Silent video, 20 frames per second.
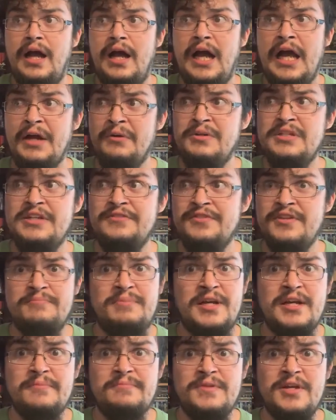I would definitely
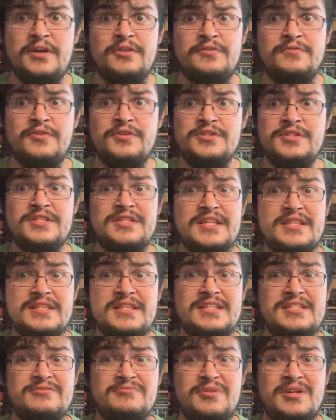pick up the other versions than
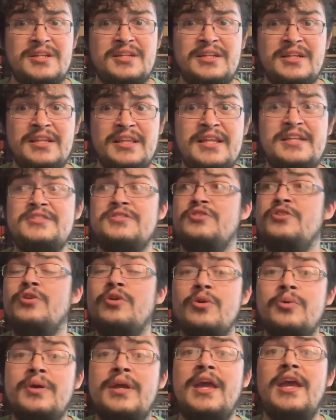this one, unless
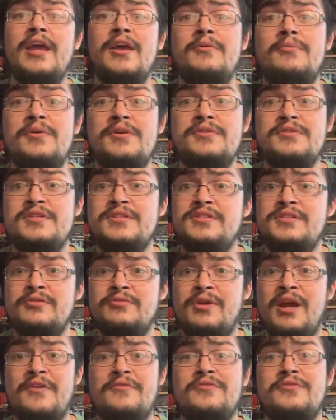you're okay with just the
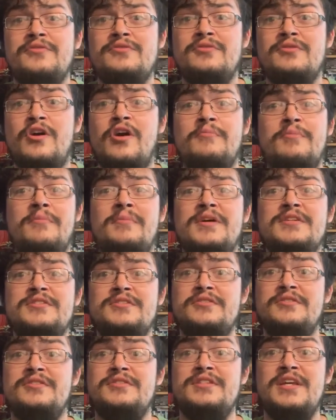graphical compromises you're gonna